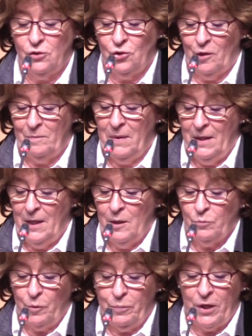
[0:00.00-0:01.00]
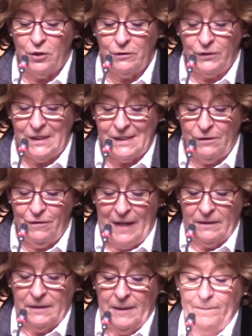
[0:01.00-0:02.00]
job preparing for this
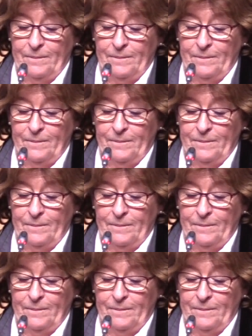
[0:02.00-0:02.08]
event.